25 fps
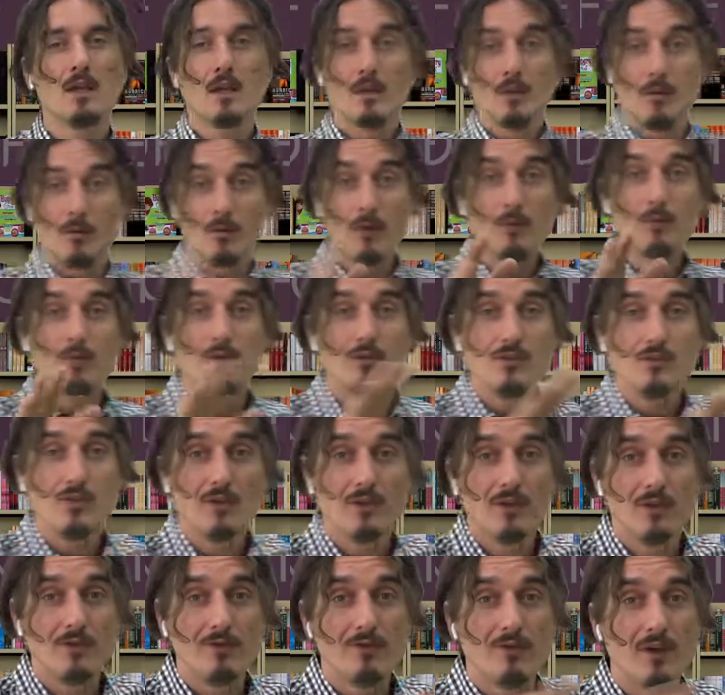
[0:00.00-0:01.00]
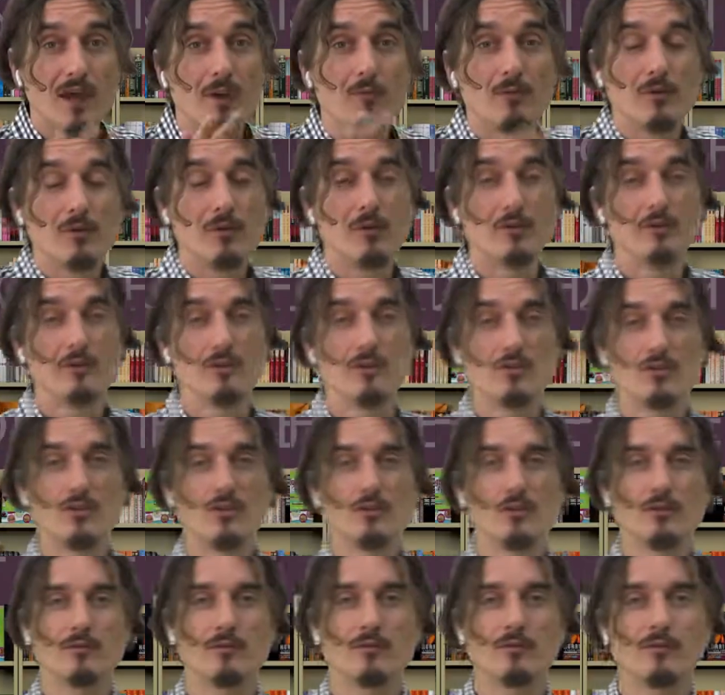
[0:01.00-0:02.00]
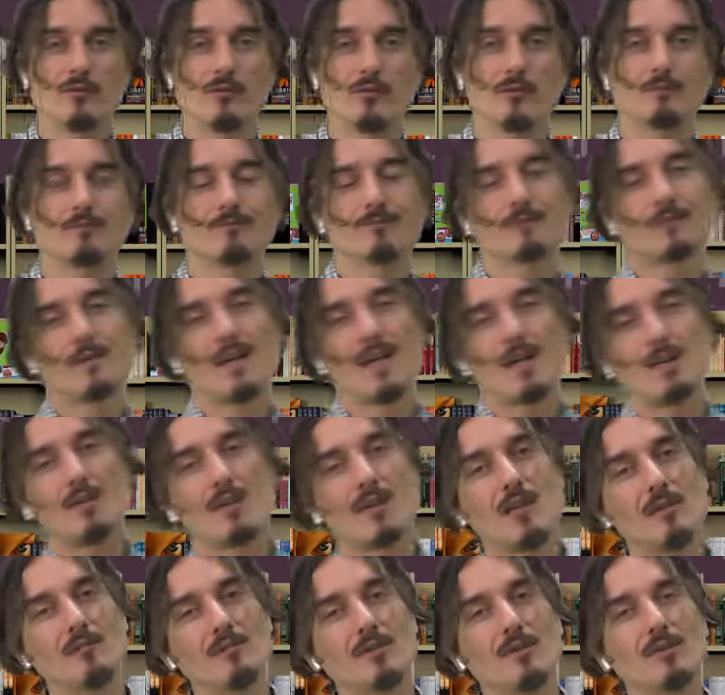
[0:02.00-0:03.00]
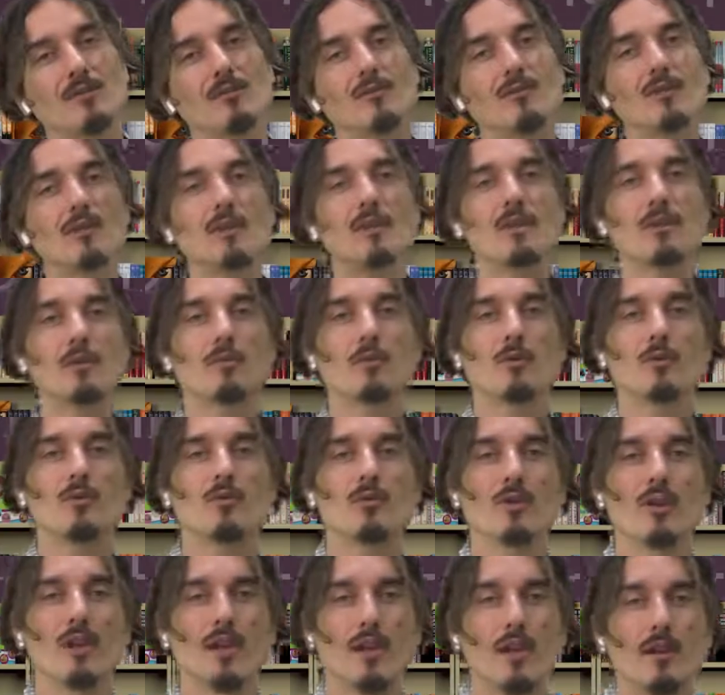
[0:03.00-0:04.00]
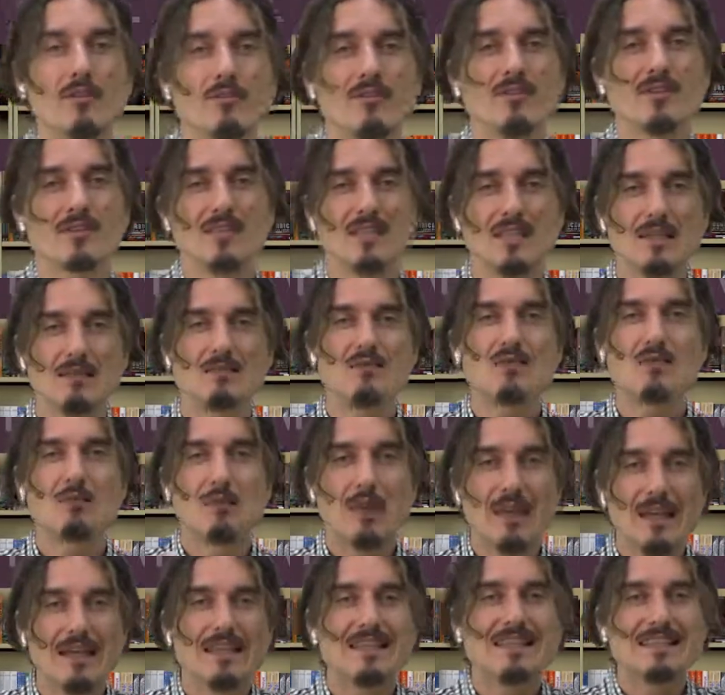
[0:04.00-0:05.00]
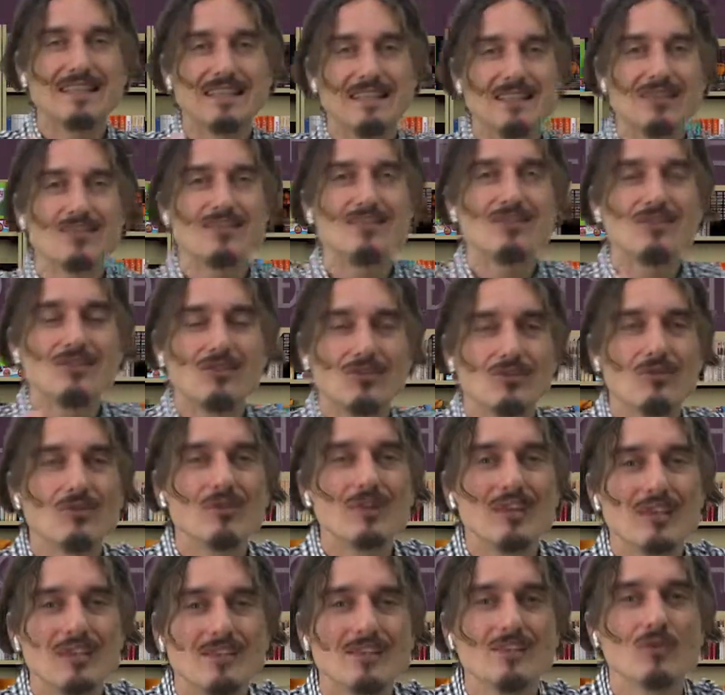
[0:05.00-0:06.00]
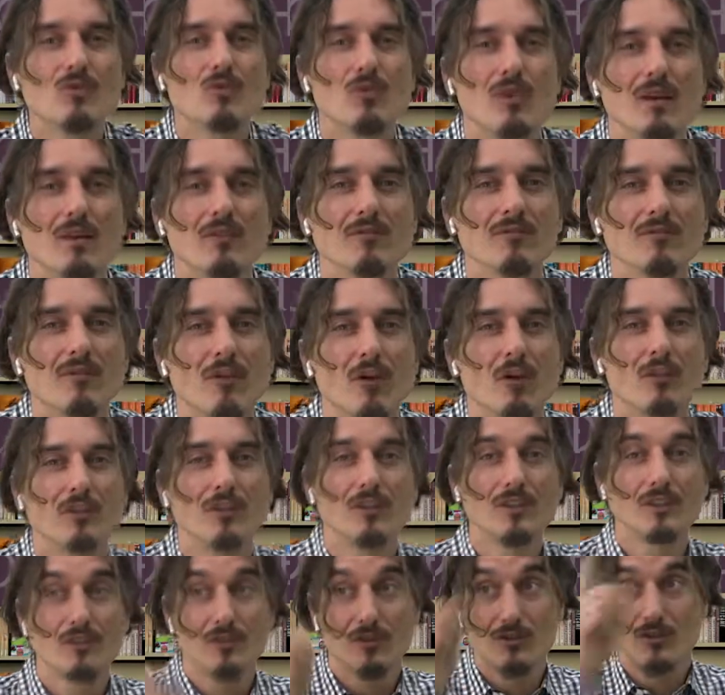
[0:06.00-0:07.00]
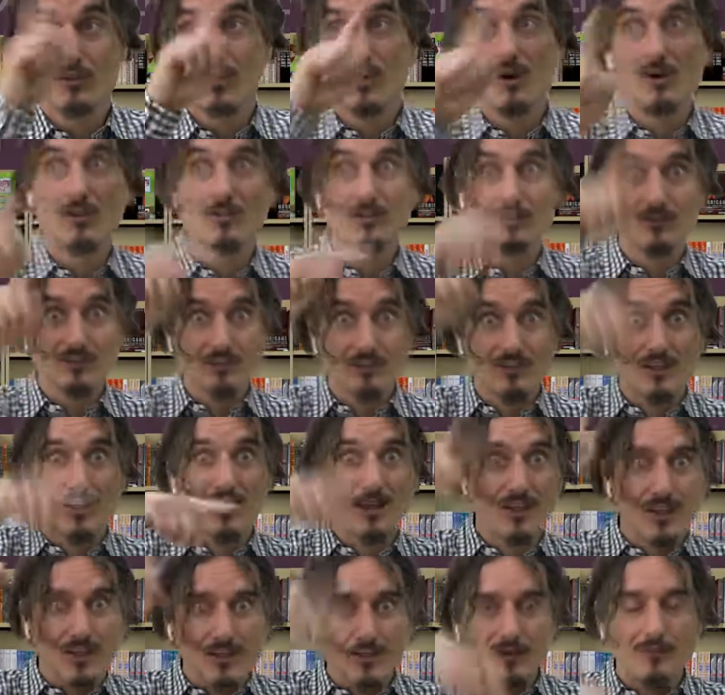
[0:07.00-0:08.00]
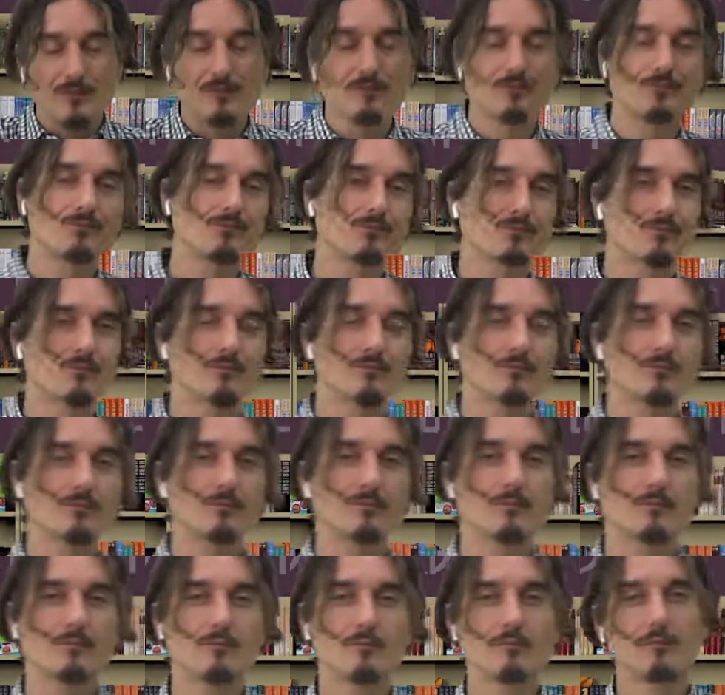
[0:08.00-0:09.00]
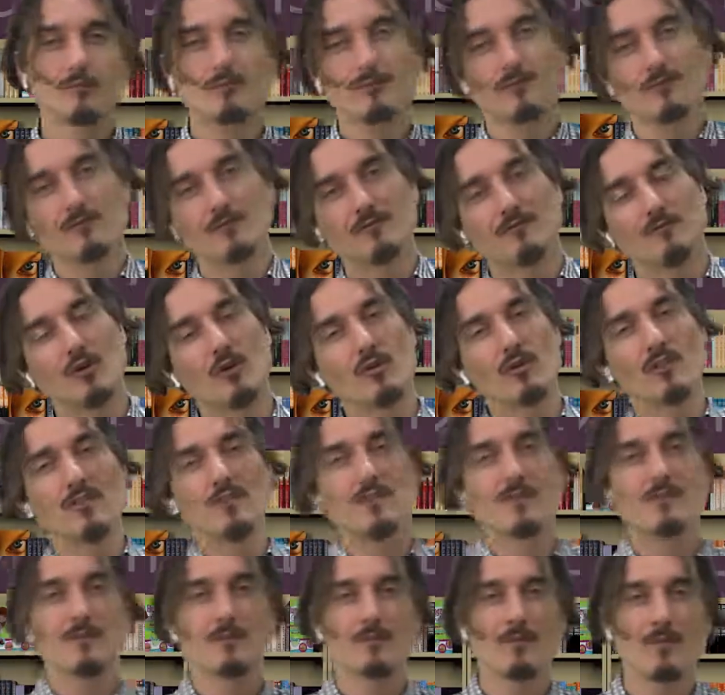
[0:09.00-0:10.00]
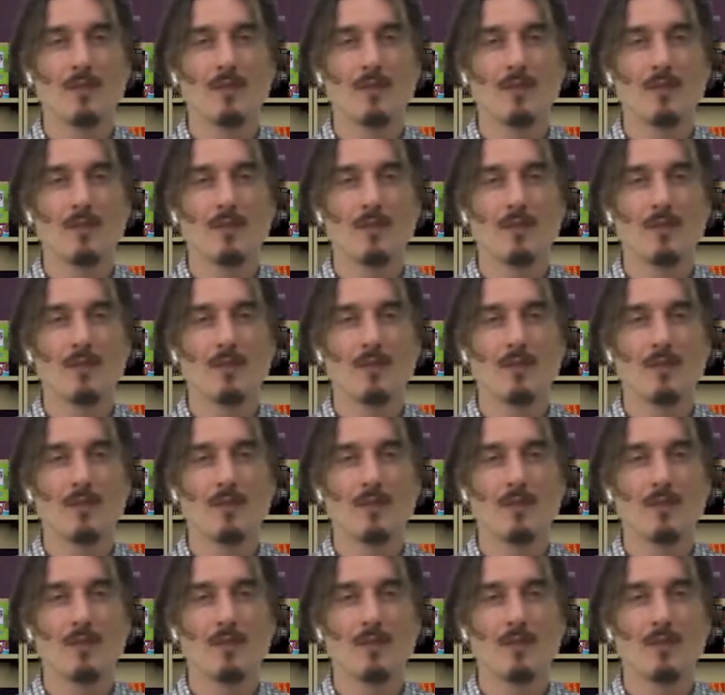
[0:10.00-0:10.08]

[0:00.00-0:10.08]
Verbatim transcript: Numbers are the fabric of this universe how come the only number we ever seem to pay attention to is the one following the dollar sign? Focus,